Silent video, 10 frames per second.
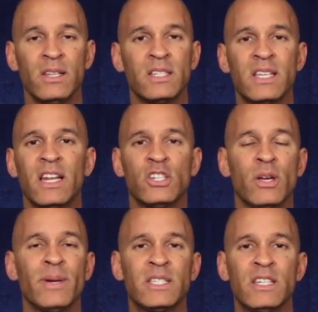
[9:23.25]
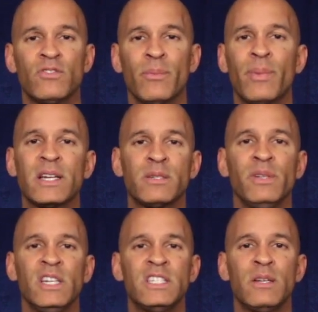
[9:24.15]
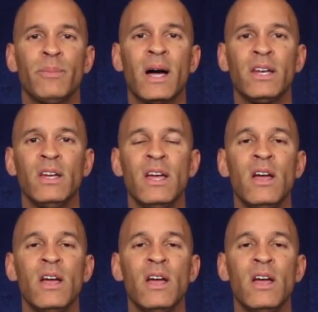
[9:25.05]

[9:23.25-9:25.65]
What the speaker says: This is Alain Jean-Baptiste from Possibilities in Mind,